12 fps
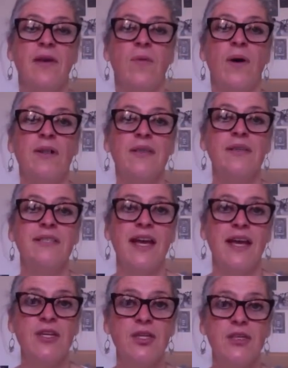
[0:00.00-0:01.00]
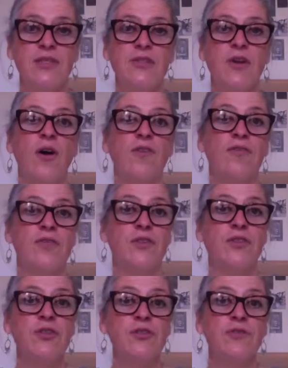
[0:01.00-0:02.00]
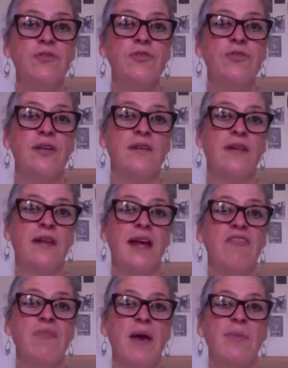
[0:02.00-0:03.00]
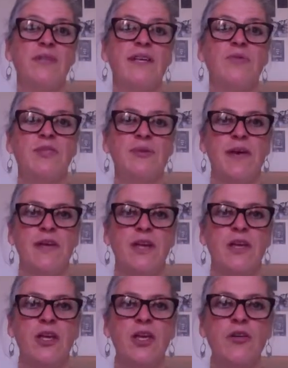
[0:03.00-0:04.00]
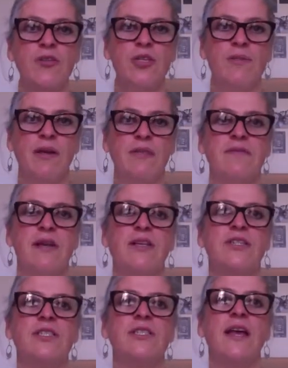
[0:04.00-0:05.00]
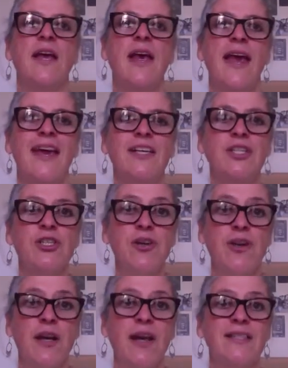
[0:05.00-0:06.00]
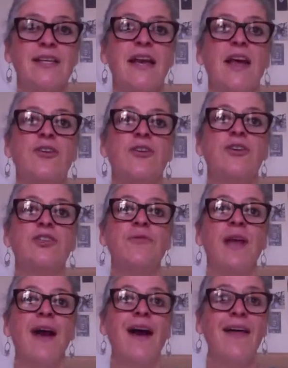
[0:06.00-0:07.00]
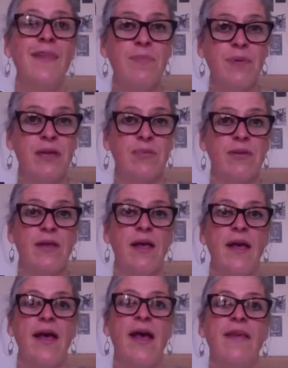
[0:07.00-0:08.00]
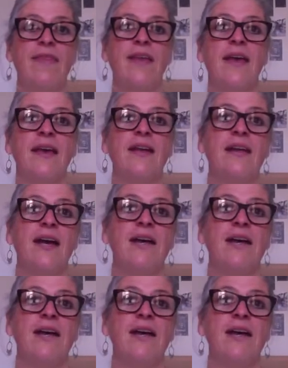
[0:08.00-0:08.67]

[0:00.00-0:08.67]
one of the dangers of the 2s in the life map is that we spend huge amounts of energies externalizing and nurturing other people, and then